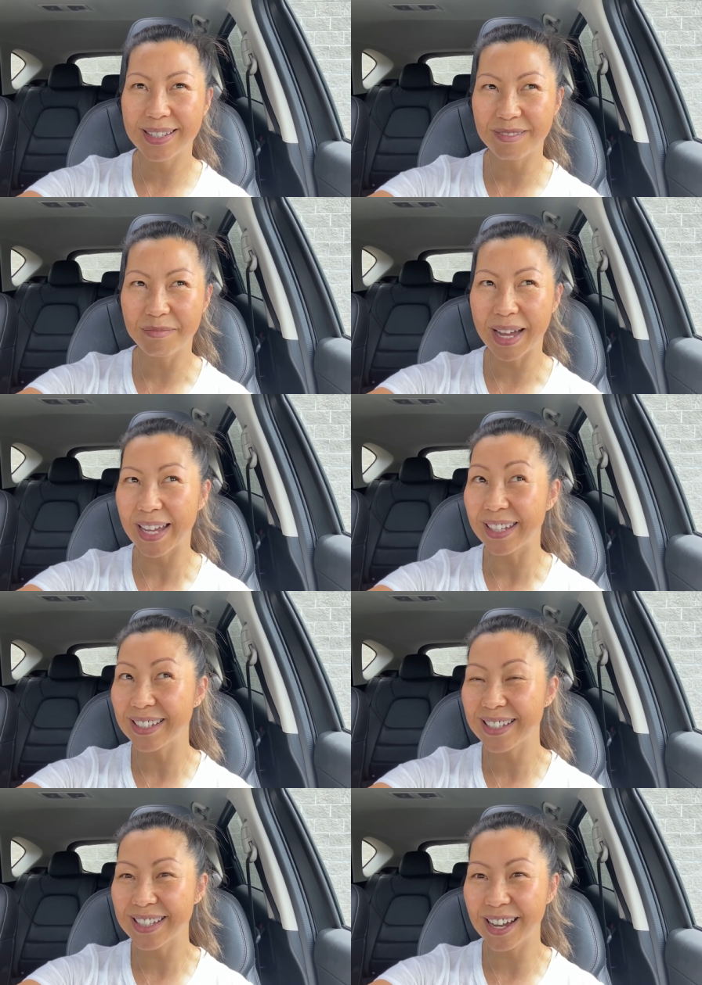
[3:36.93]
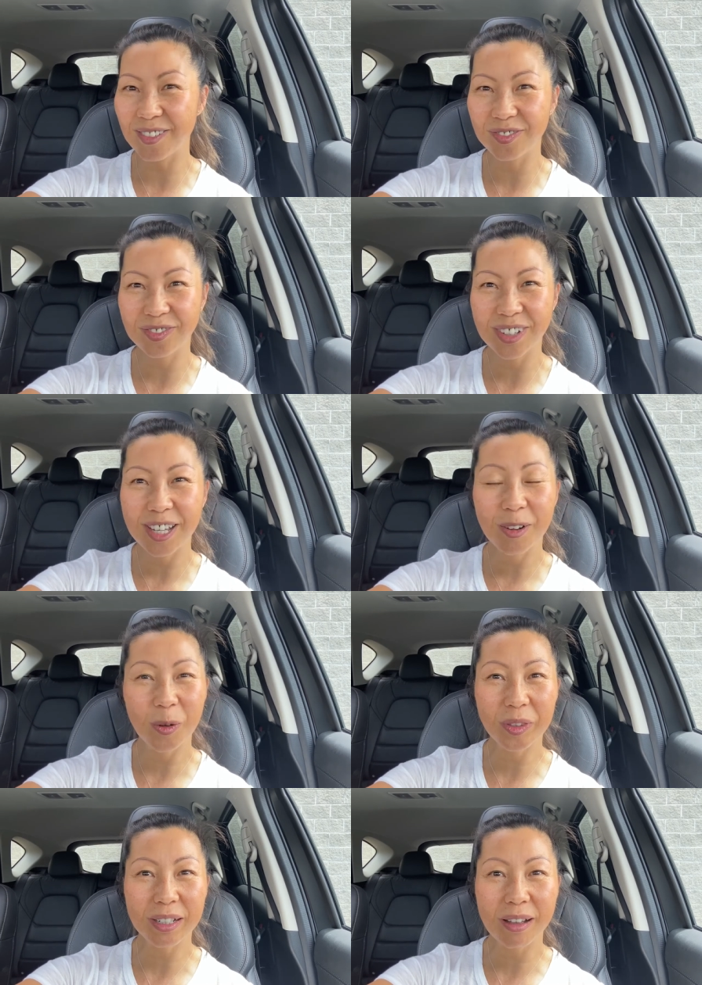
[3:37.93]
my stuff
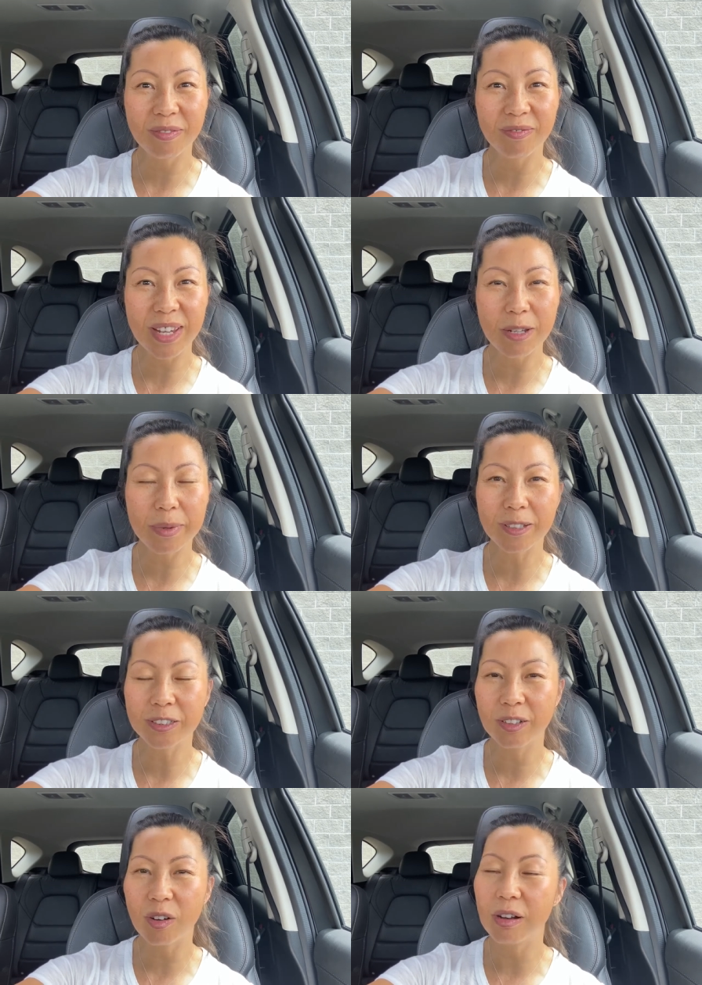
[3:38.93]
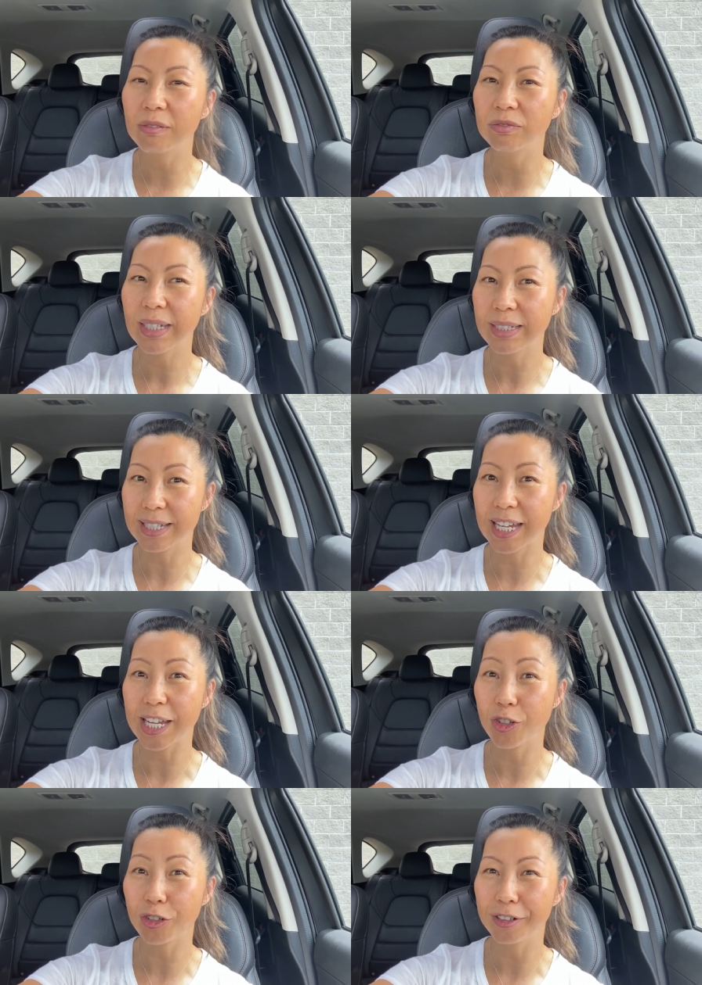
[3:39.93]
on the conveyor belt of this
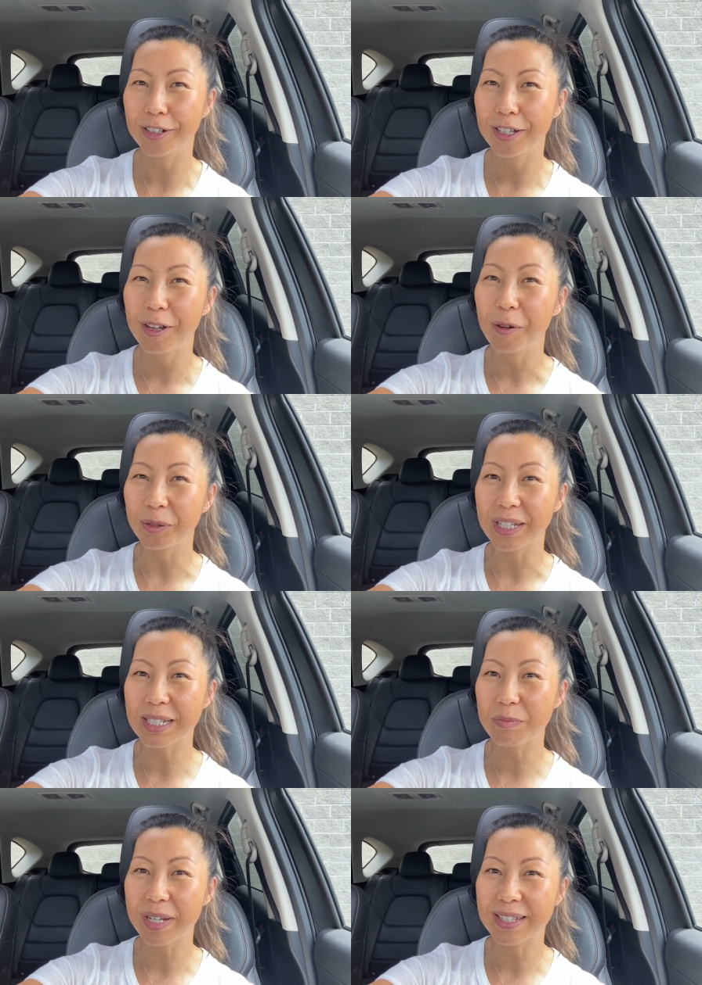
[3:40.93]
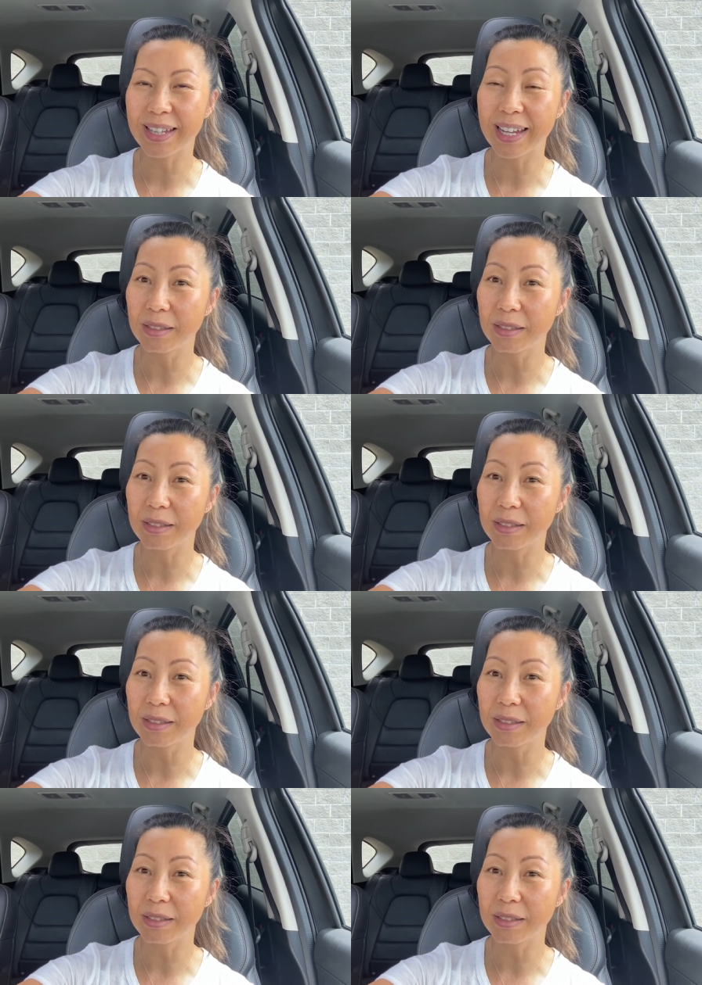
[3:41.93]
cashier on the express line.